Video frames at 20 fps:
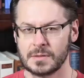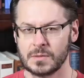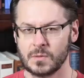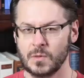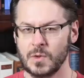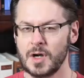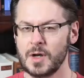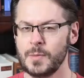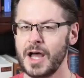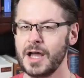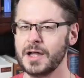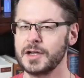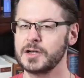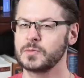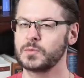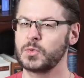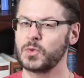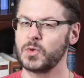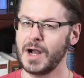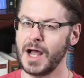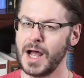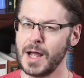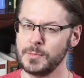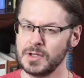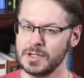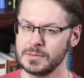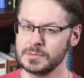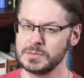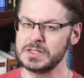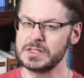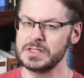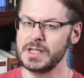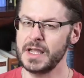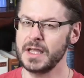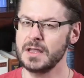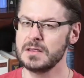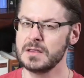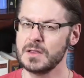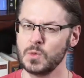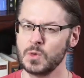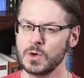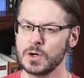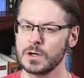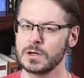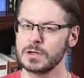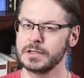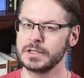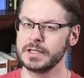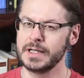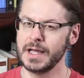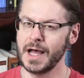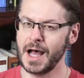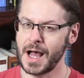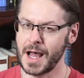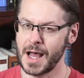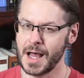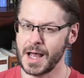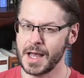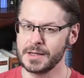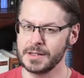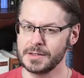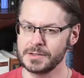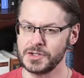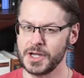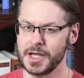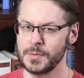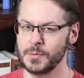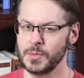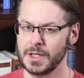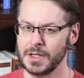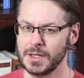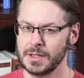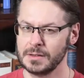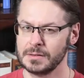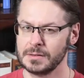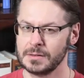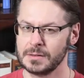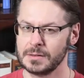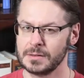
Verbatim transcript: What about your problem saying the word God, JP?